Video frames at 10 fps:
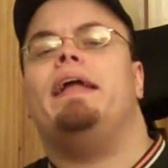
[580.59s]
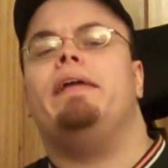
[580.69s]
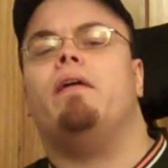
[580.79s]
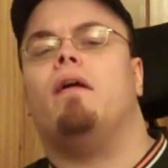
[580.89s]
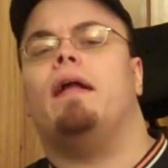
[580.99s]

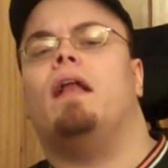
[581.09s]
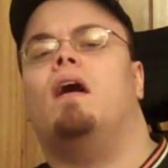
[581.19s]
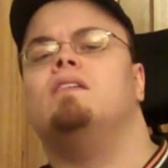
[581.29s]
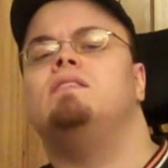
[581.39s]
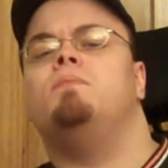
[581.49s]
You're an
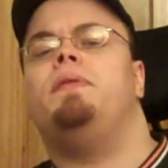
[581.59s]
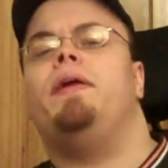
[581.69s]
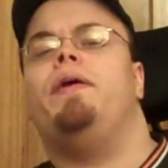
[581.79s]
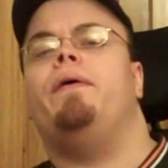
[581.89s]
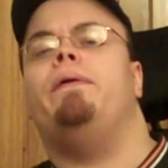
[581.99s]
awesome
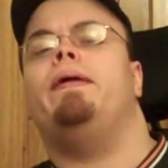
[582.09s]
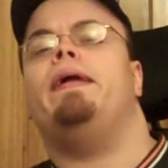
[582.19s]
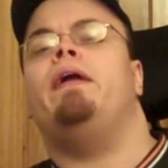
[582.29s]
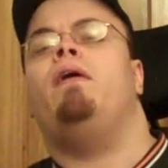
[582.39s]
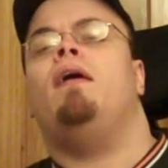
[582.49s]
dude.
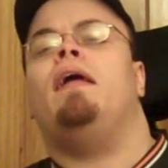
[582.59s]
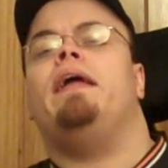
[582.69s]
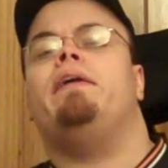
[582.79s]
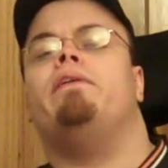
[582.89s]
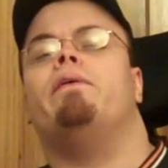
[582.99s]

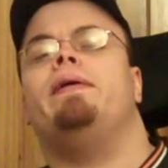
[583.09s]
You know,